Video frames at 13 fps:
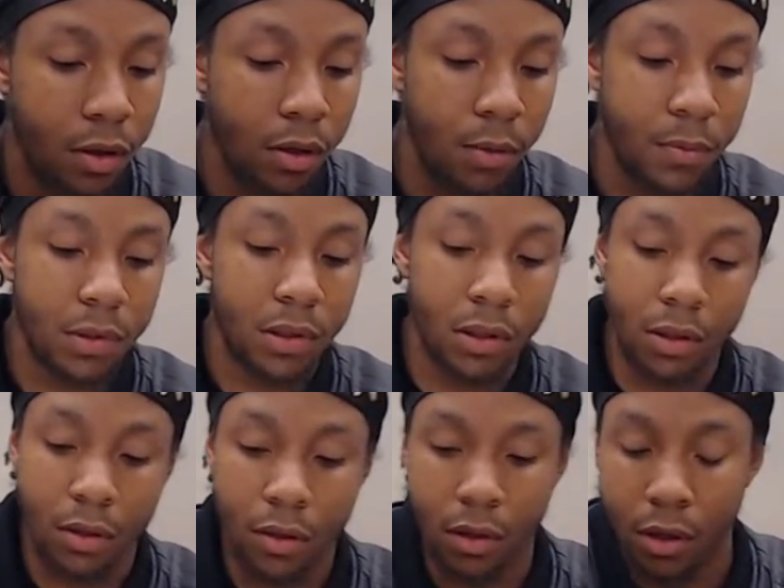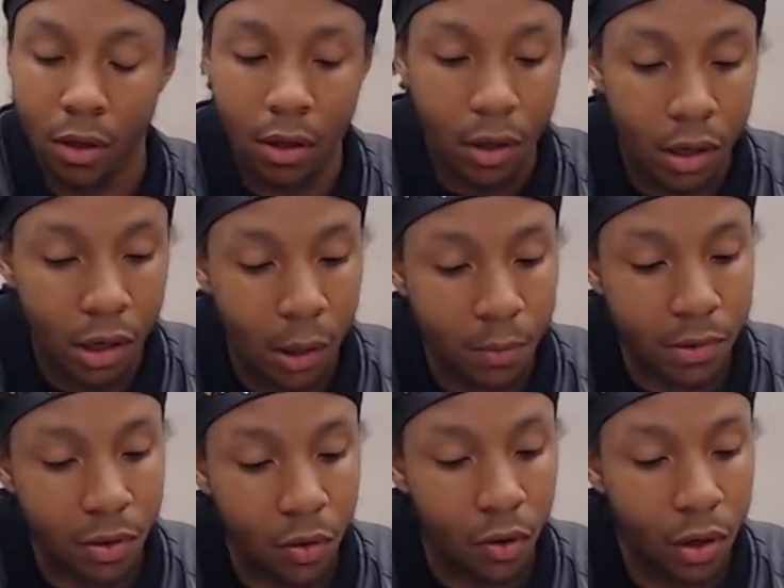Let me see. And I'm
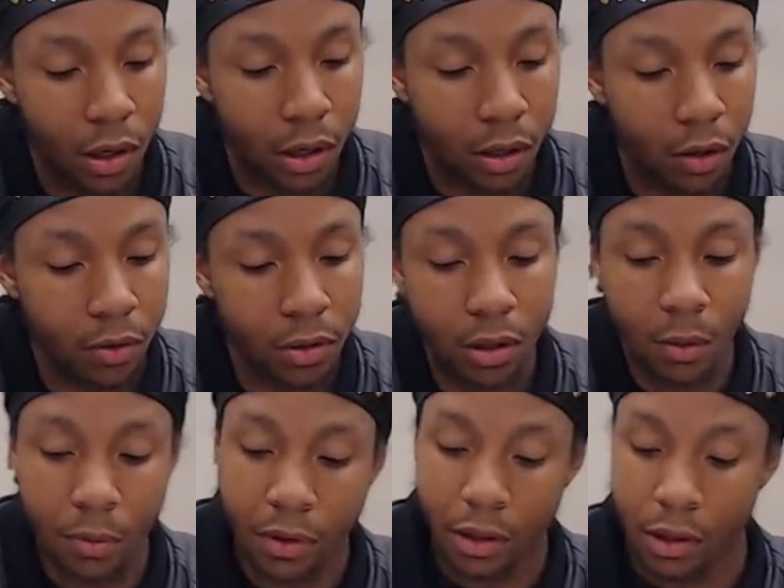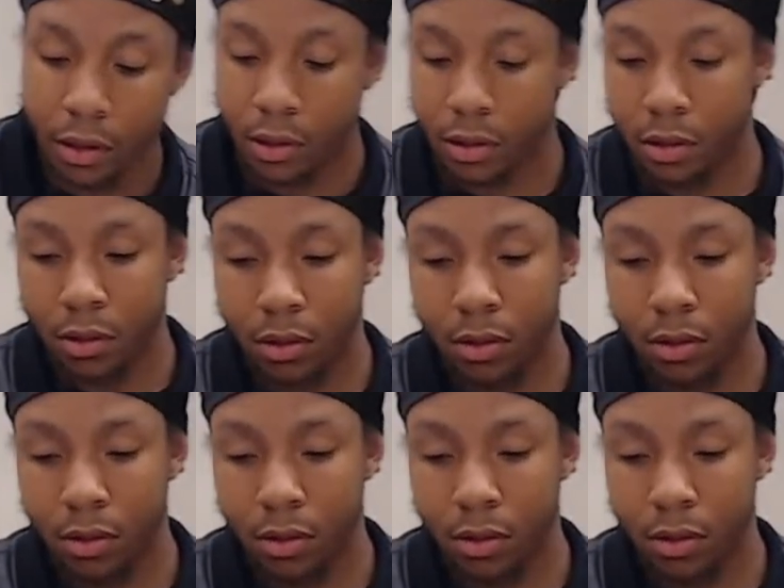just go ahead and close it up with this.